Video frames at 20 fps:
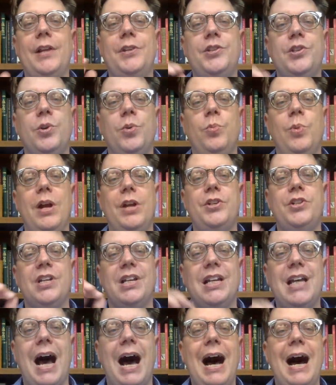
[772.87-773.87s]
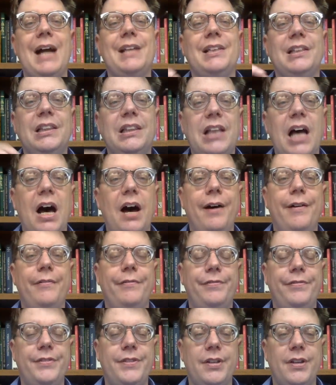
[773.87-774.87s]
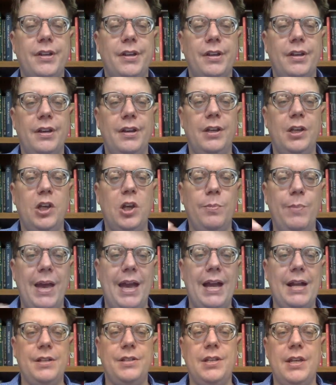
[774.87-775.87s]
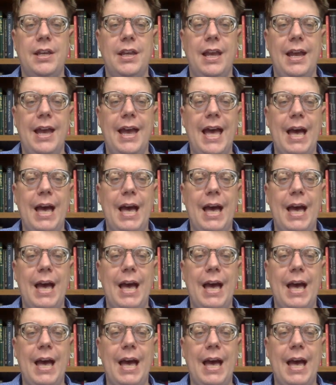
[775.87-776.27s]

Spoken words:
to which God loved humanity,